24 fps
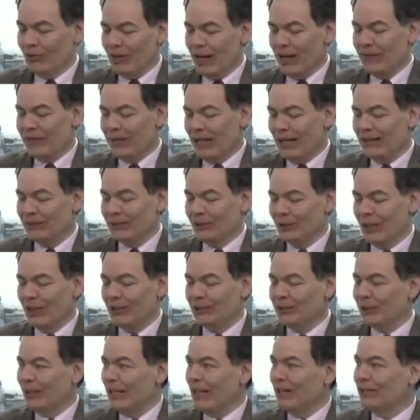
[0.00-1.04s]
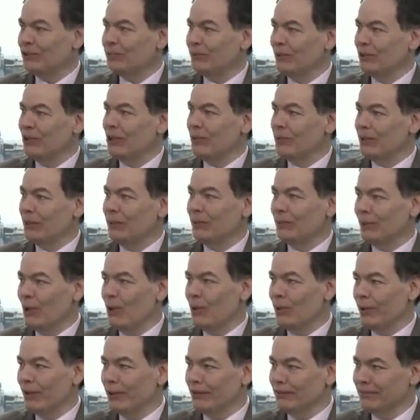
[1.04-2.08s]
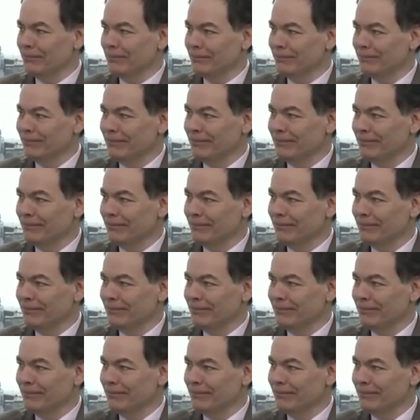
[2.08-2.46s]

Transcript: to $5,000 an ounce, but nobody will own it.